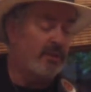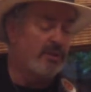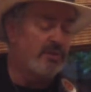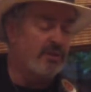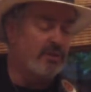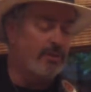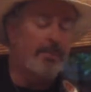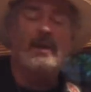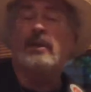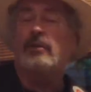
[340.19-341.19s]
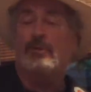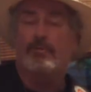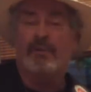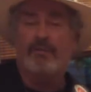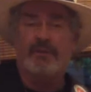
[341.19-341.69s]
You can use either your pinky or
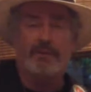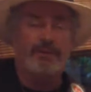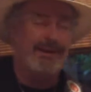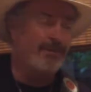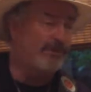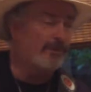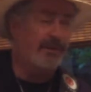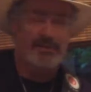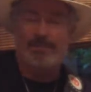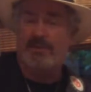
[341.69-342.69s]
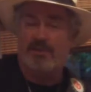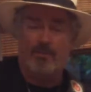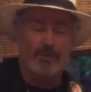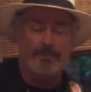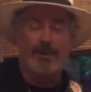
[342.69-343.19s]
your ring finger. I alternate depending
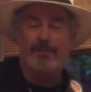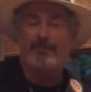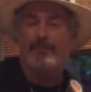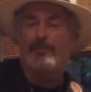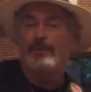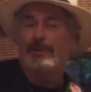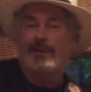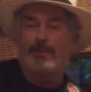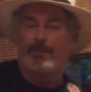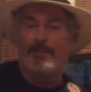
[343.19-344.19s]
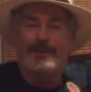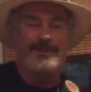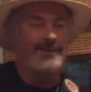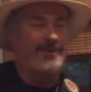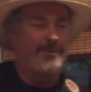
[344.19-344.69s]
on where I'm coming from and
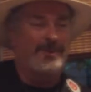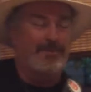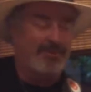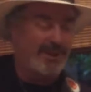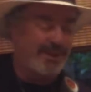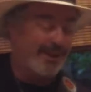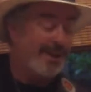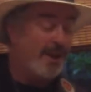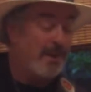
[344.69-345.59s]
what I'm thinking.